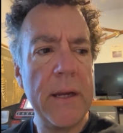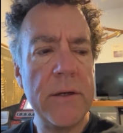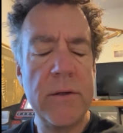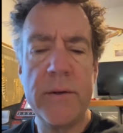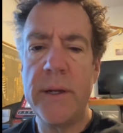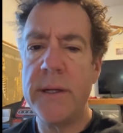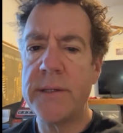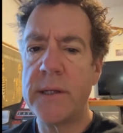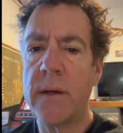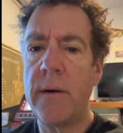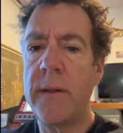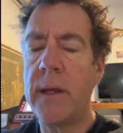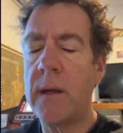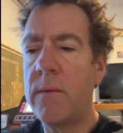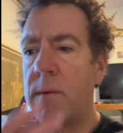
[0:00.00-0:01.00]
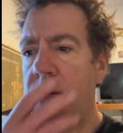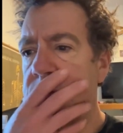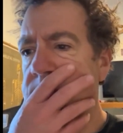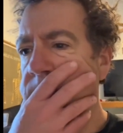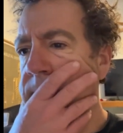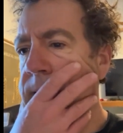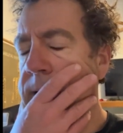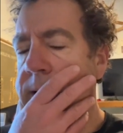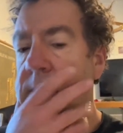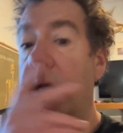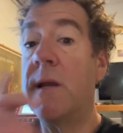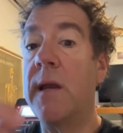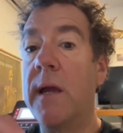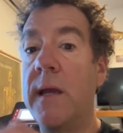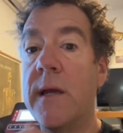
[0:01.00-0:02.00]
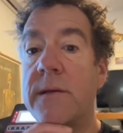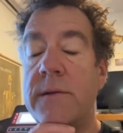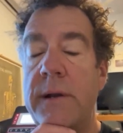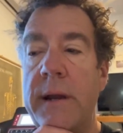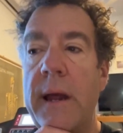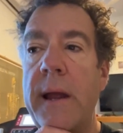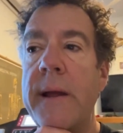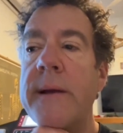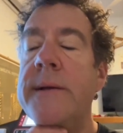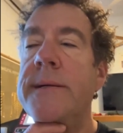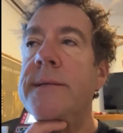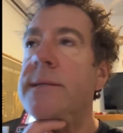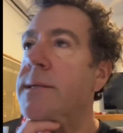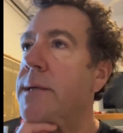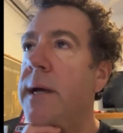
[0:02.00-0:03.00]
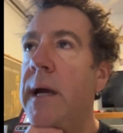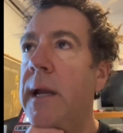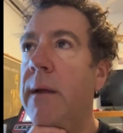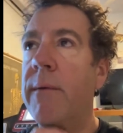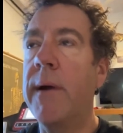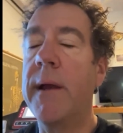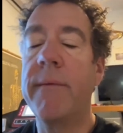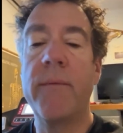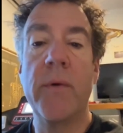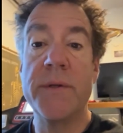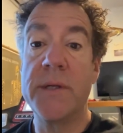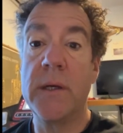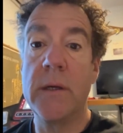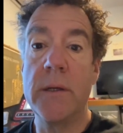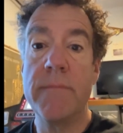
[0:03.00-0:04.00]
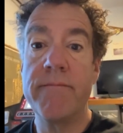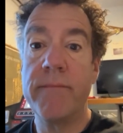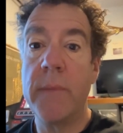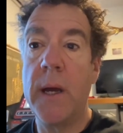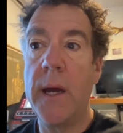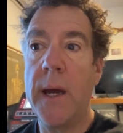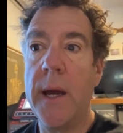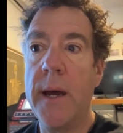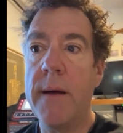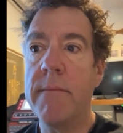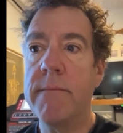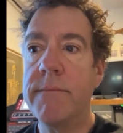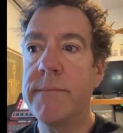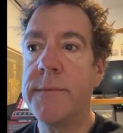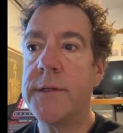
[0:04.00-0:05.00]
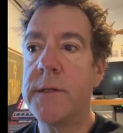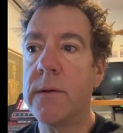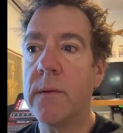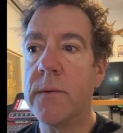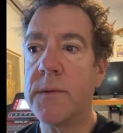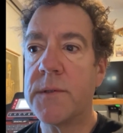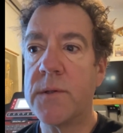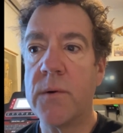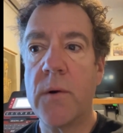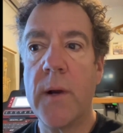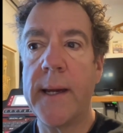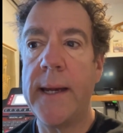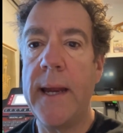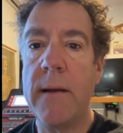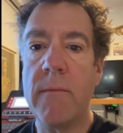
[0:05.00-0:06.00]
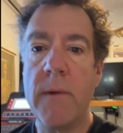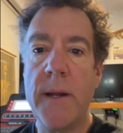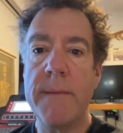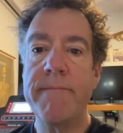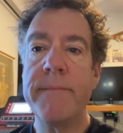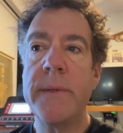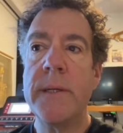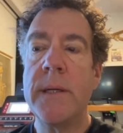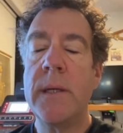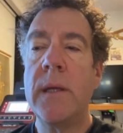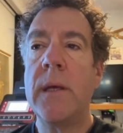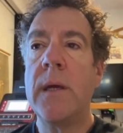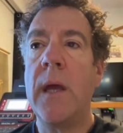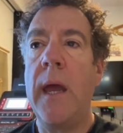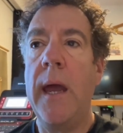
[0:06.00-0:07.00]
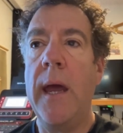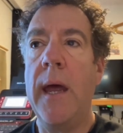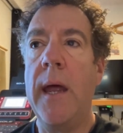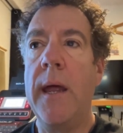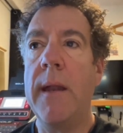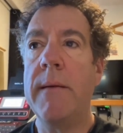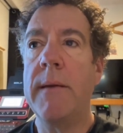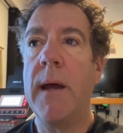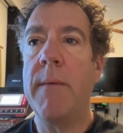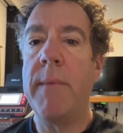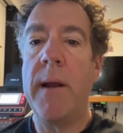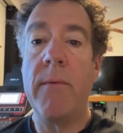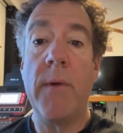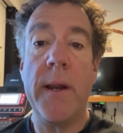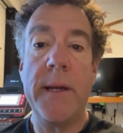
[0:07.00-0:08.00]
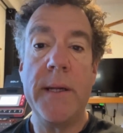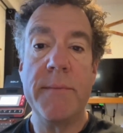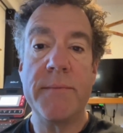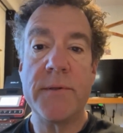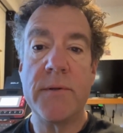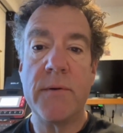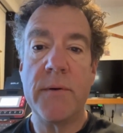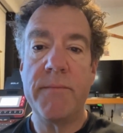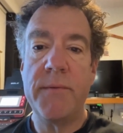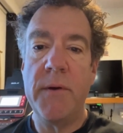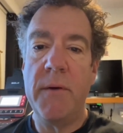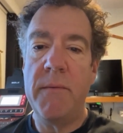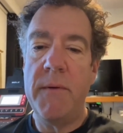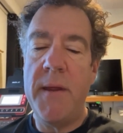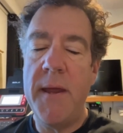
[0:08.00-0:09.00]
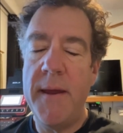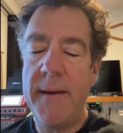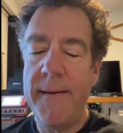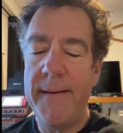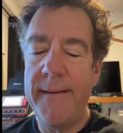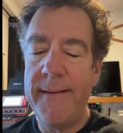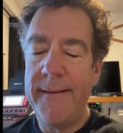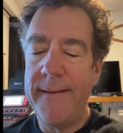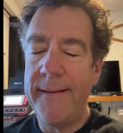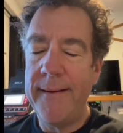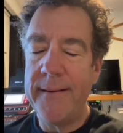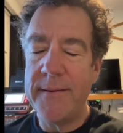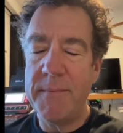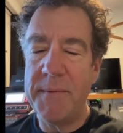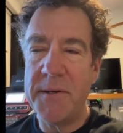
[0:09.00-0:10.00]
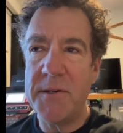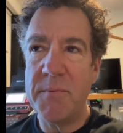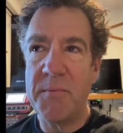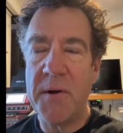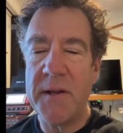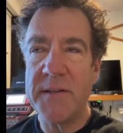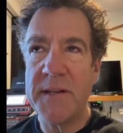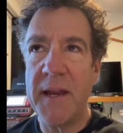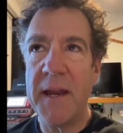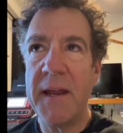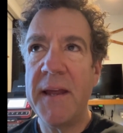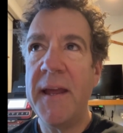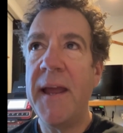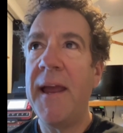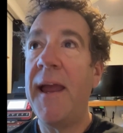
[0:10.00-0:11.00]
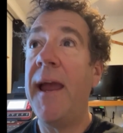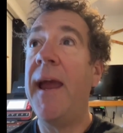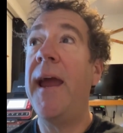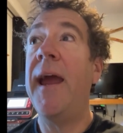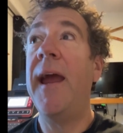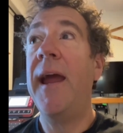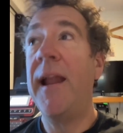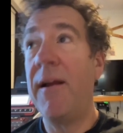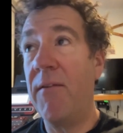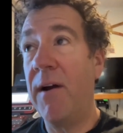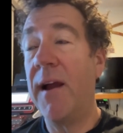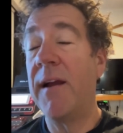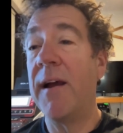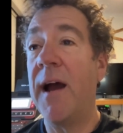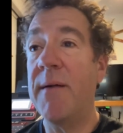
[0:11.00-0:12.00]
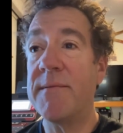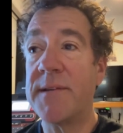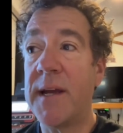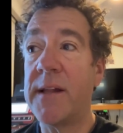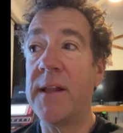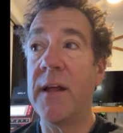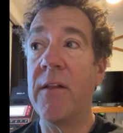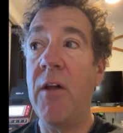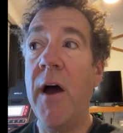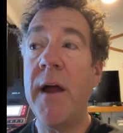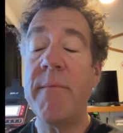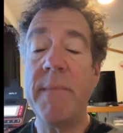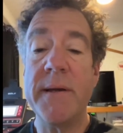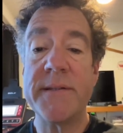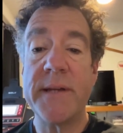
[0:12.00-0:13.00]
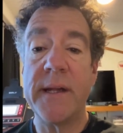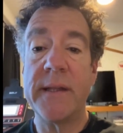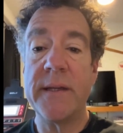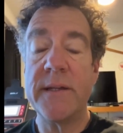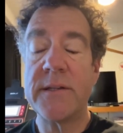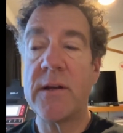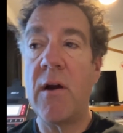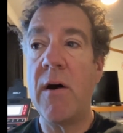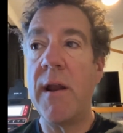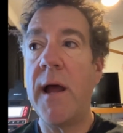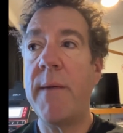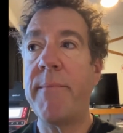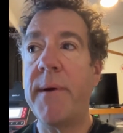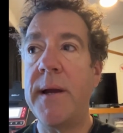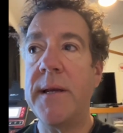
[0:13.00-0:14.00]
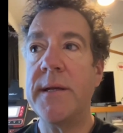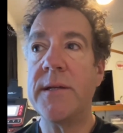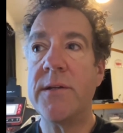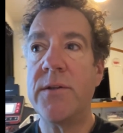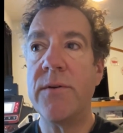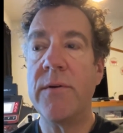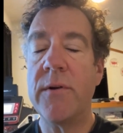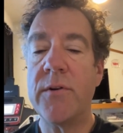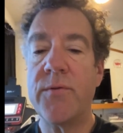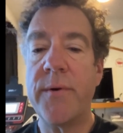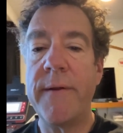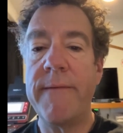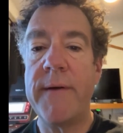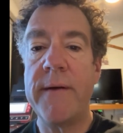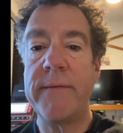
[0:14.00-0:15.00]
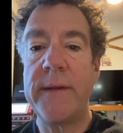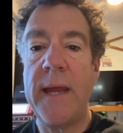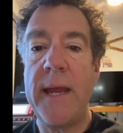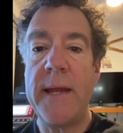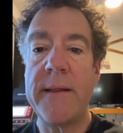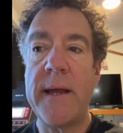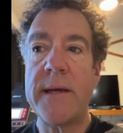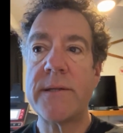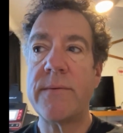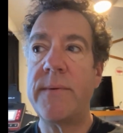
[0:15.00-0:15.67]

2 days ago, I think it was. Sunday, yesterday. Anyway, wasn't good. Still sore, I can't run. And now my right hip's sore, so it's a bit depressing. Anyway, I'm cycling a lot. My cycling has gone up. I did 225K last